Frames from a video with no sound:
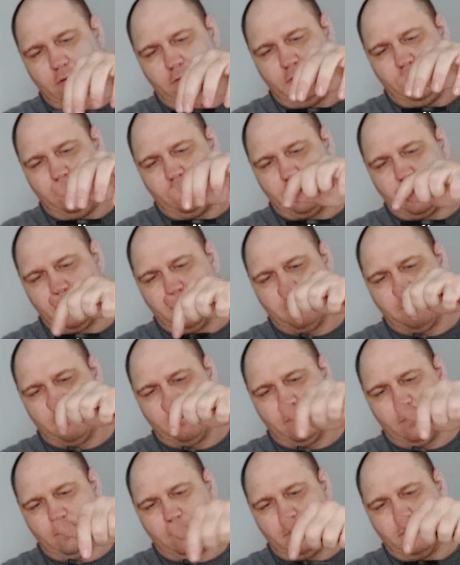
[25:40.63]
This is a
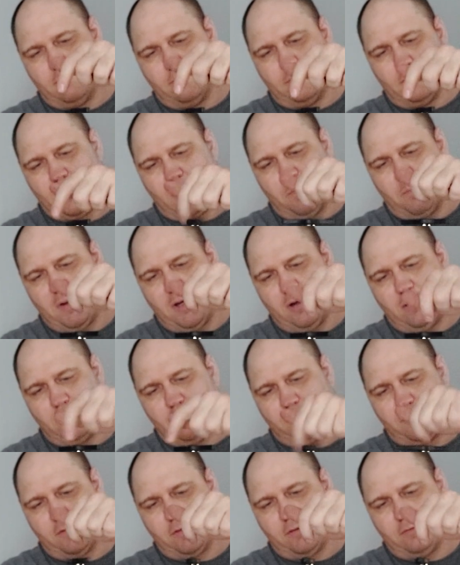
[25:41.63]
barrel for